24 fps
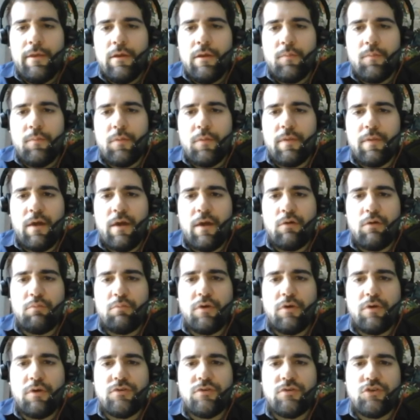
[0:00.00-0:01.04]
But now he
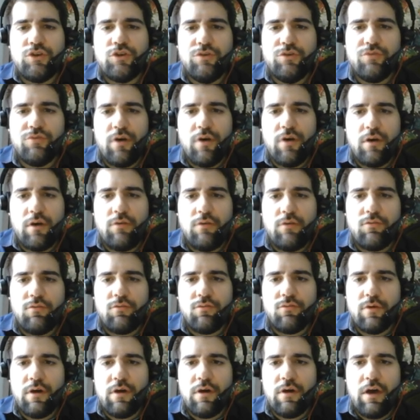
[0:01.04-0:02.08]
plays g5
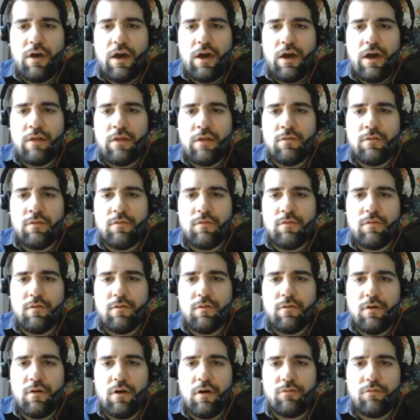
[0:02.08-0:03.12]
and
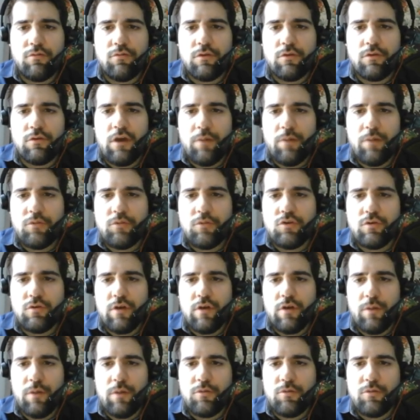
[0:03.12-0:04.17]
after capture
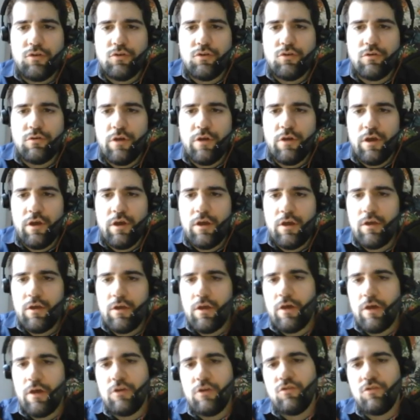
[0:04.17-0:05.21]

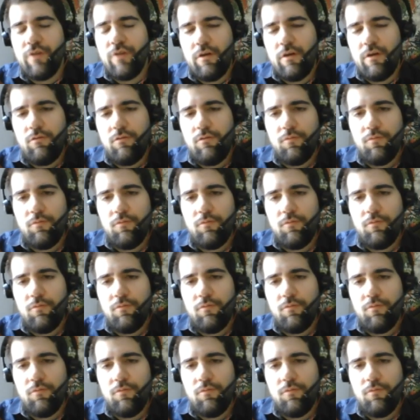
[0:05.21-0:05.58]
h5